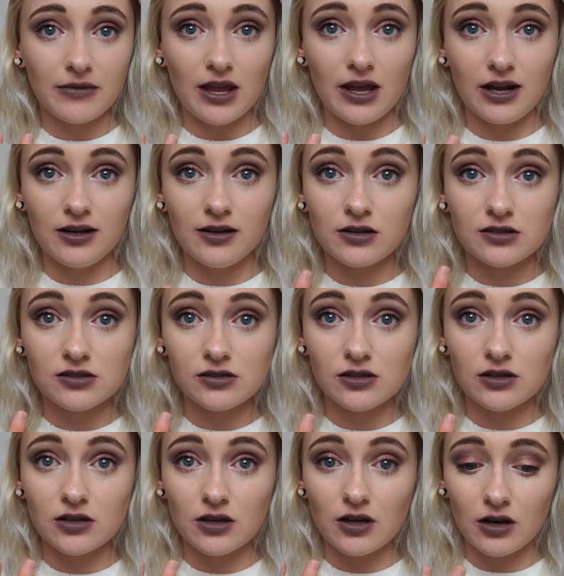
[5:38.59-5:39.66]
It looks
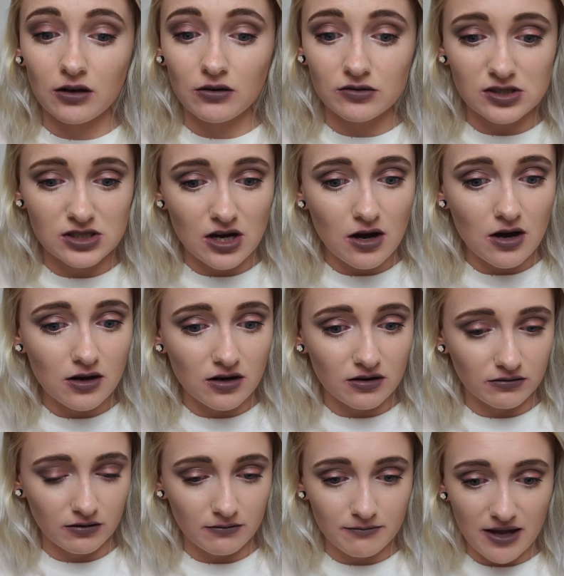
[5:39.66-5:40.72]
a lot
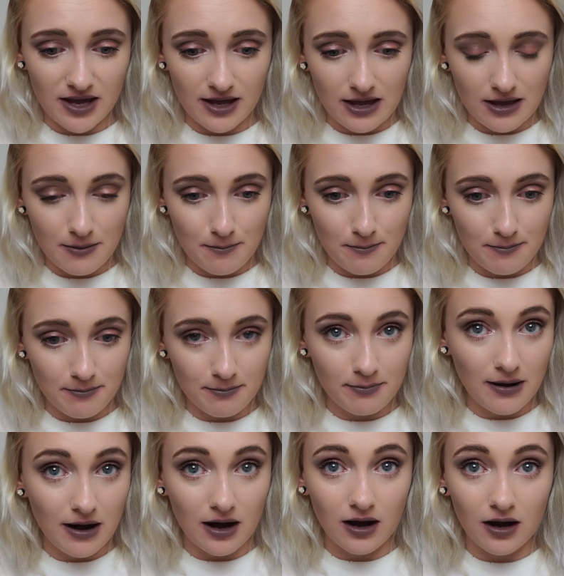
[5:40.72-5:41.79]
darker on me,
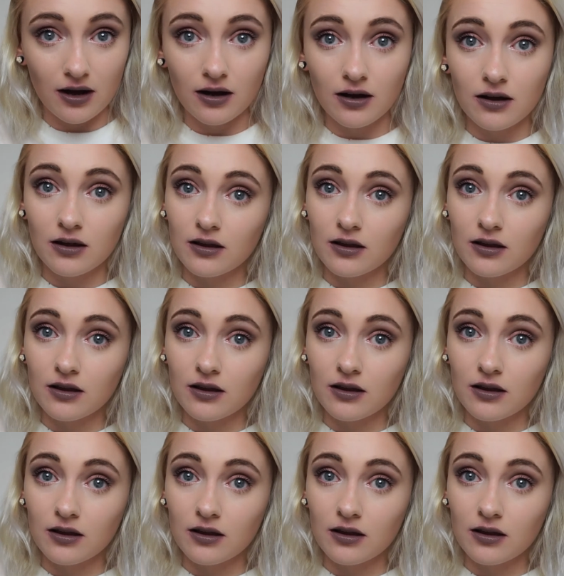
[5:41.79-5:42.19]
but